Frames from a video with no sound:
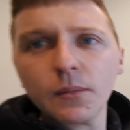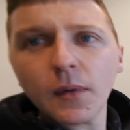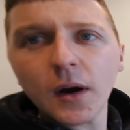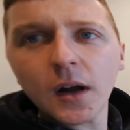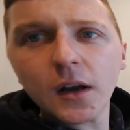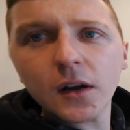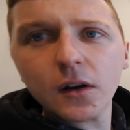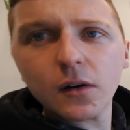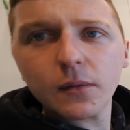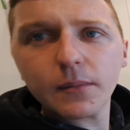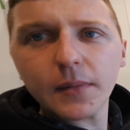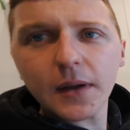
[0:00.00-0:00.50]

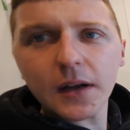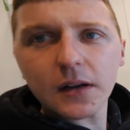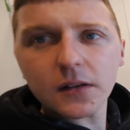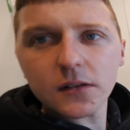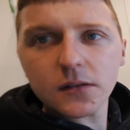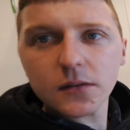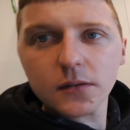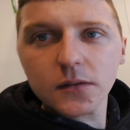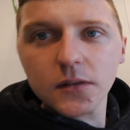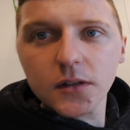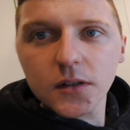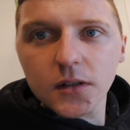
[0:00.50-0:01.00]
might not be
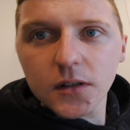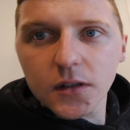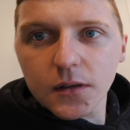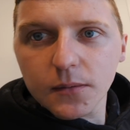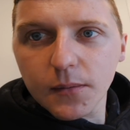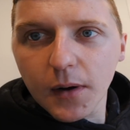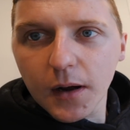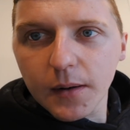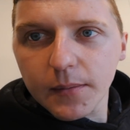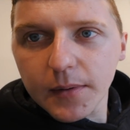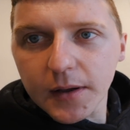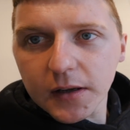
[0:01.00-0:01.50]
able to,
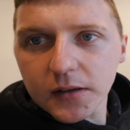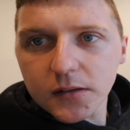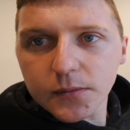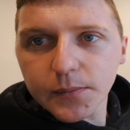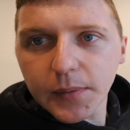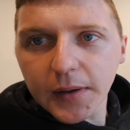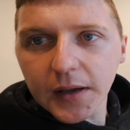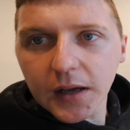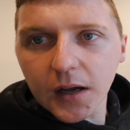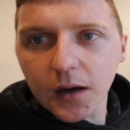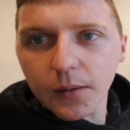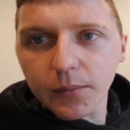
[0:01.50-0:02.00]
you might be able
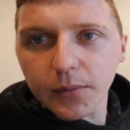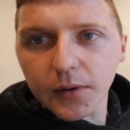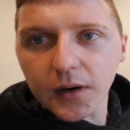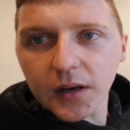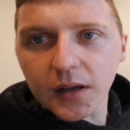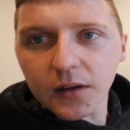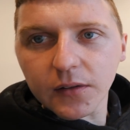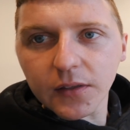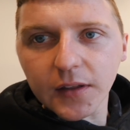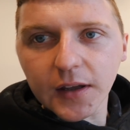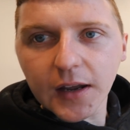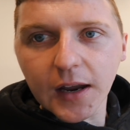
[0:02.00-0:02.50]
to pick up on
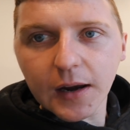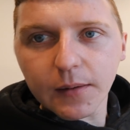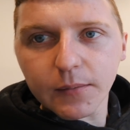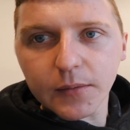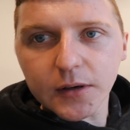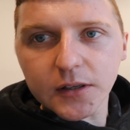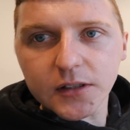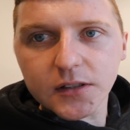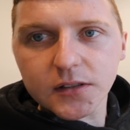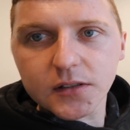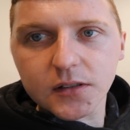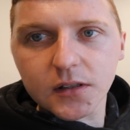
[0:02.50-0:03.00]
it on the
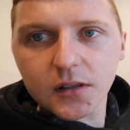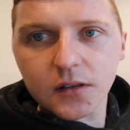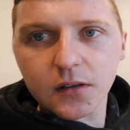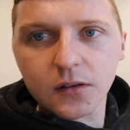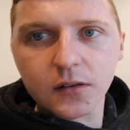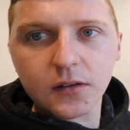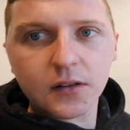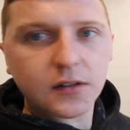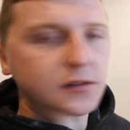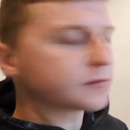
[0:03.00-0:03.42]
camera, just along